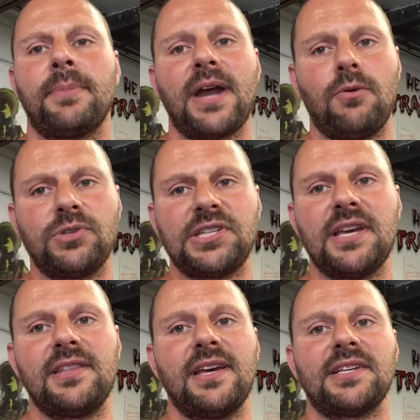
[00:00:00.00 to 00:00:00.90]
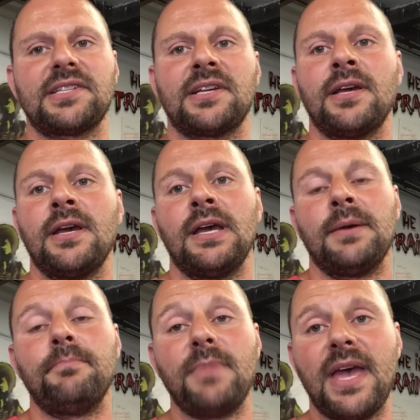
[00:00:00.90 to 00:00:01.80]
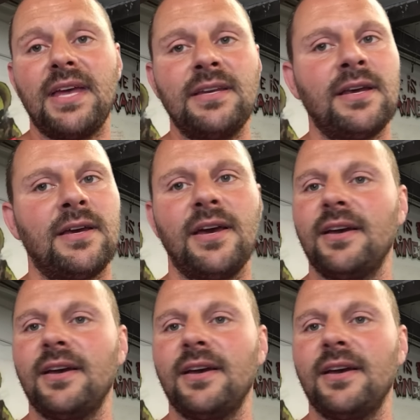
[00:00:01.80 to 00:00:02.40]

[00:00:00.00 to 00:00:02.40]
But I will say this, men,